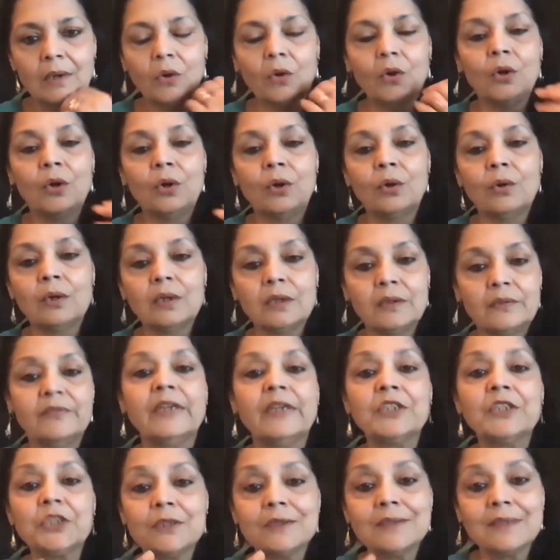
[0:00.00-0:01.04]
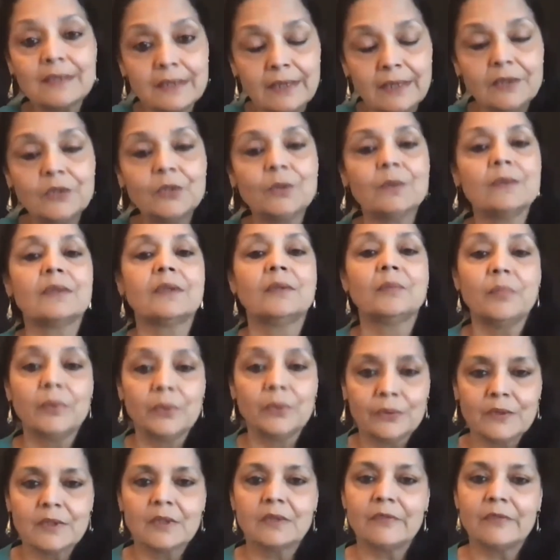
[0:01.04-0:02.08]
or conventional stages and
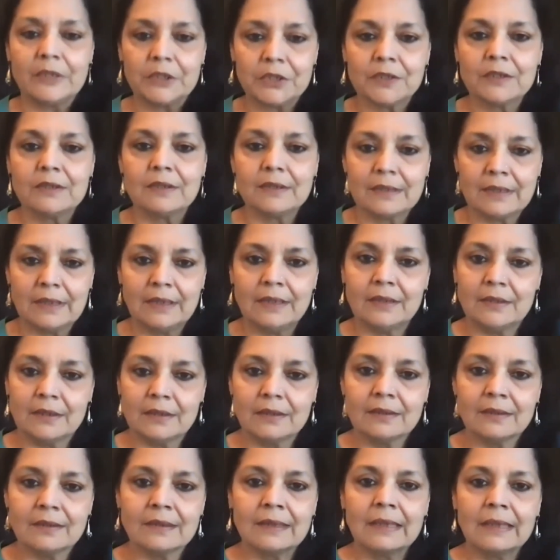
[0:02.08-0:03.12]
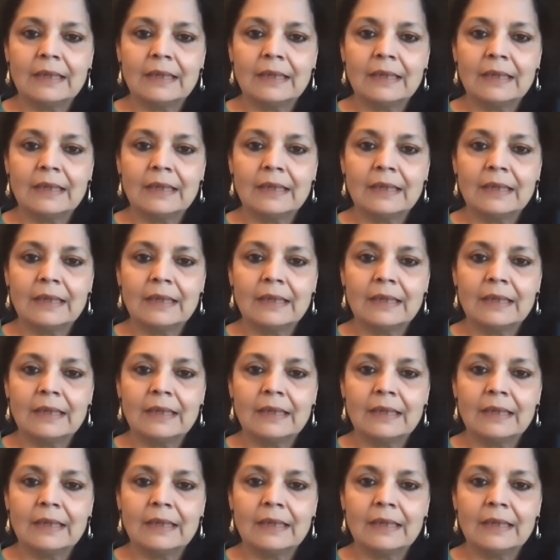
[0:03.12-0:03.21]
post-conventional stages.